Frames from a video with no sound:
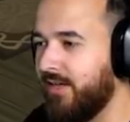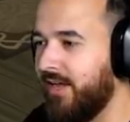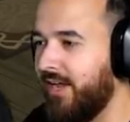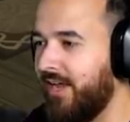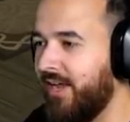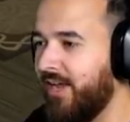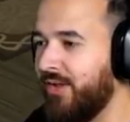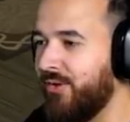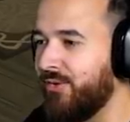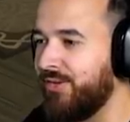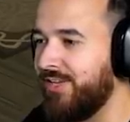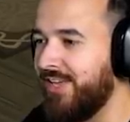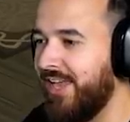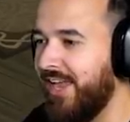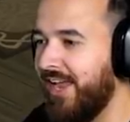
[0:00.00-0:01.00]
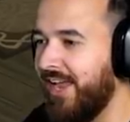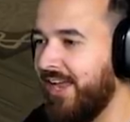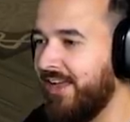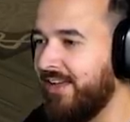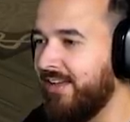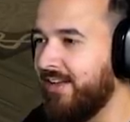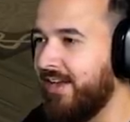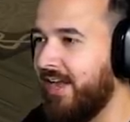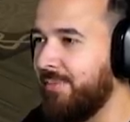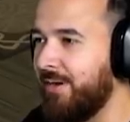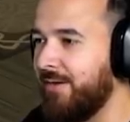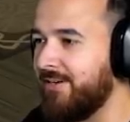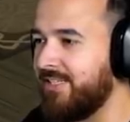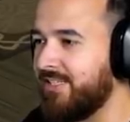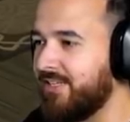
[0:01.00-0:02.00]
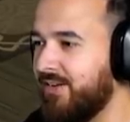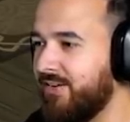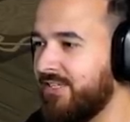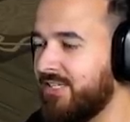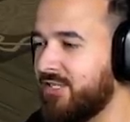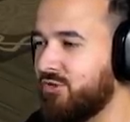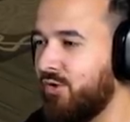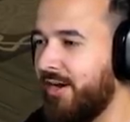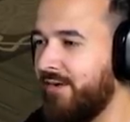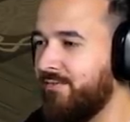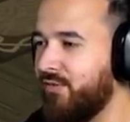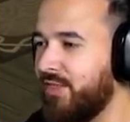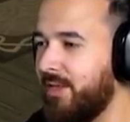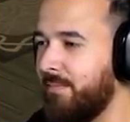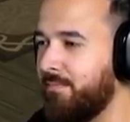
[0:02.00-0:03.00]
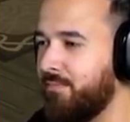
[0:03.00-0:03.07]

Hell yeah. How about I just go straight in for the